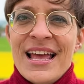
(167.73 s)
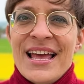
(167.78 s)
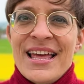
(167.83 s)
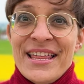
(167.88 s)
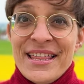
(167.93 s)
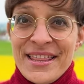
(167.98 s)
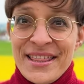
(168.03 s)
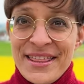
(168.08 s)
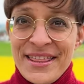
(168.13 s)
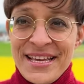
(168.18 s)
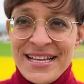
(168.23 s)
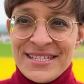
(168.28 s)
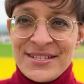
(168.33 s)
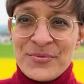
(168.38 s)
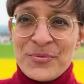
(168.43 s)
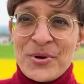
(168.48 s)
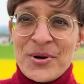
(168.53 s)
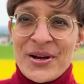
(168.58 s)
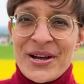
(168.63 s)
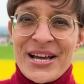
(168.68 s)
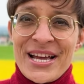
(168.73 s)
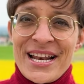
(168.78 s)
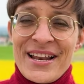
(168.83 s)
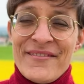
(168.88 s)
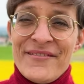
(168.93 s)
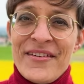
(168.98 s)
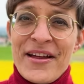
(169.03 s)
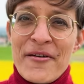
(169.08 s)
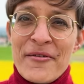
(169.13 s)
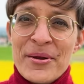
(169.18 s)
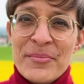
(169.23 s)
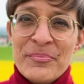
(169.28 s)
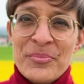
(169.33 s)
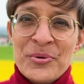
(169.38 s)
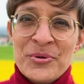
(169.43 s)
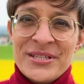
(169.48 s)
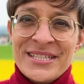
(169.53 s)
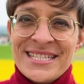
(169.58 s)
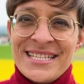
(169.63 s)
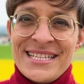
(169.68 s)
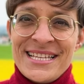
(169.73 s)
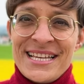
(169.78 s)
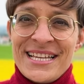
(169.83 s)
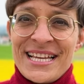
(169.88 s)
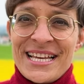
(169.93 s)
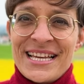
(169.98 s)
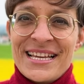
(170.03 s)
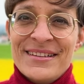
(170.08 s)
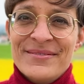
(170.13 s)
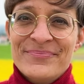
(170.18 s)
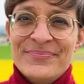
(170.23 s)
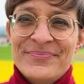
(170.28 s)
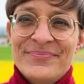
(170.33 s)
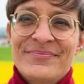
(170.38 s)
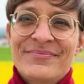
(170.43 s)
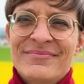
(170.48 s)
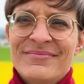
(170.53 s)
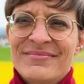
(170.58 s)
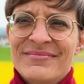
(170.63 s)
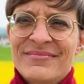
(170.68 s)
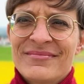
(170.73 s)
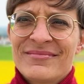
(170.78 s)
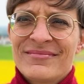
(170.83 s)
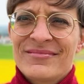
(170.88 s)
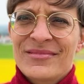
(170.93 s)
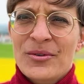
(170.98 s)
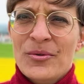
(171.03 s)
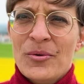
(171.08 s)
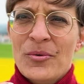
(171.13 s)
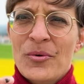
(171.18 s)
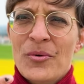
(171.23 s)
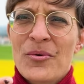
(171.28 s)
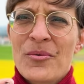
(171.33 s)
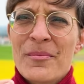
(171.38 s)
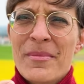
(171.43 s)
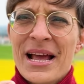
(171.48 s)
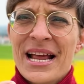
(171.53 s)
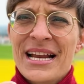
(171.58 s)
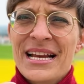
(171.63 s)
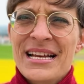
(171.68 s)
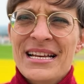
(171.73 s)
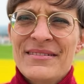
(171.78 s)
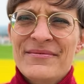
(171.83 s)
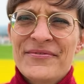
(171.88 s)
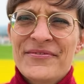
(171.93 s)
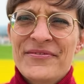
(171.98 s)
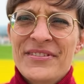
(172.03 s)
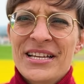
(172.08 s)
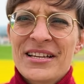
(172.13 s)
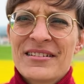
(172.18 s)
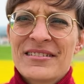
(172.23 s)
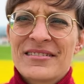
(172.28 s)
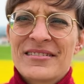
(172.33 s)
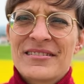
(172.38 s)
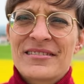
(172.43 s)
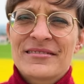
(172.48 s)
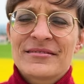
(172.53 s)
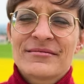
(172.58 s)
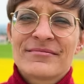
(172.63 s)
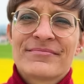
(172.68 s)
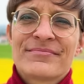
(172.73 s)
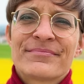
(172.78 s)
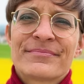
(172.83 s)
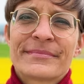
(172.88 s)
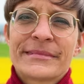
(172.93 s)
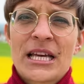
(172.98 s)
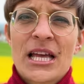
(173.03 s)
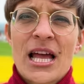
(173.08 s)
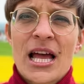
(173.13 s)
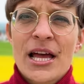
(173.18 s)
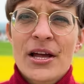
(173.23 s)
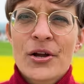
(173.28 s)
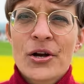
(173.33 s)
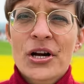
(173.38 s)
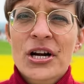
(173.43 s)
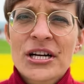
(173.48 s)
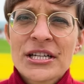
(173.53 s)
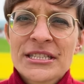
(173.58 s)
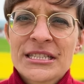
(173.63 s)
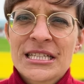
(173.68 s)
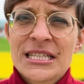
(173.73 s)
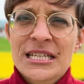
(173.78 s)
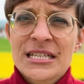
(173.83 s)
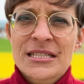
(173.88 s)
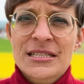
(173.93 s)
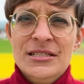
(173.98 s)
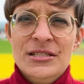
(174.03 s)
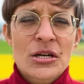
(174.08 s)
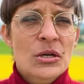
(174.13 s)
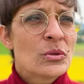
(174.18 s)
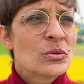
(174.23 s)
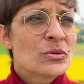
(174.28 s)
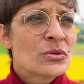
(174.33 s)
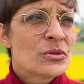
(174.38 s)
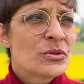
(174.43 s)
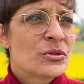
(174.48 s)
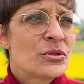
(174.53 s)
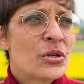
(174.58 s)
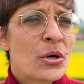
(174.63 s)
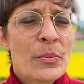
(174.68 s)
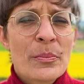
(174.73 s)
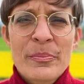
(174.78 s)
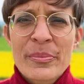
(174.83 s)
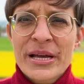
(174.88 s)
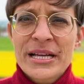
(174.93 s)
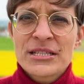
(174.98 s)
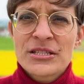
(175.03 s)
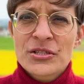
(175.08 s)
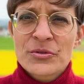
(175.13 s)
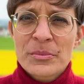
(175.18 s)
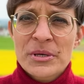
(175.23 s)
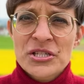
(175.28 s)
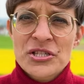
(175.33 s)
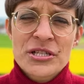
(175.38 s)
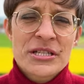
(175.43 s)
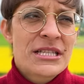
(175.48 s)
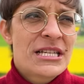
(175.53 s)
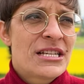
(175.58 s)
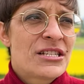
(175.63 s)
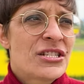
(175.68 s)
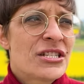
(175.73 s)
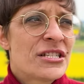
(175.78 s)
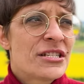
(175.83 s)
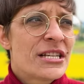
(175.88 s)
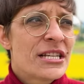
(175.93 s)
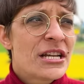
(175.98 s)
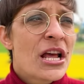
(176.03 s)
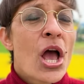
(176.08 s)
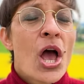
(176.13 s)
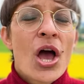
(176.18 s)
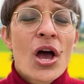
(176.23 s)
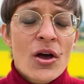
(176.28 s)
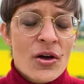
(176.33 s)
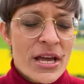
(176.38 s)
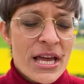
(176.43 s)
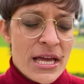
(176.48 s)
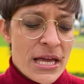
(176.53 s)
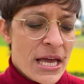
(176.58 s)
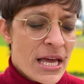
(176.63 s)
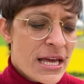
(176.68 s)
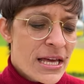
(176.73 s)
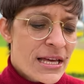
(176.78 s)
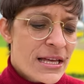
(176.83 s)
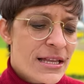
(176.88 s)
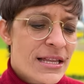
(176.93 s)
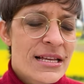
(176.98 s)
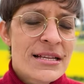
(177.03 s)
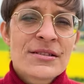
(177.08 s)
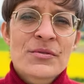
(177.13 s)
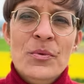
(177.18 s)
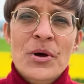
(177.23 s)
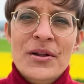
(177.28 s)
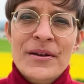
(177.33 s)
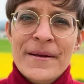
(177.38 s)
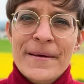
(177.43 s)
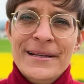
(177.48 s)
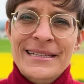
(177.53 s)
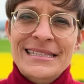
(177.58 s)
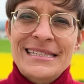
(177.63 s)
This one, very important city. Oh, my finger. I heard it. Don't pay too much attention to it. Okay, this one.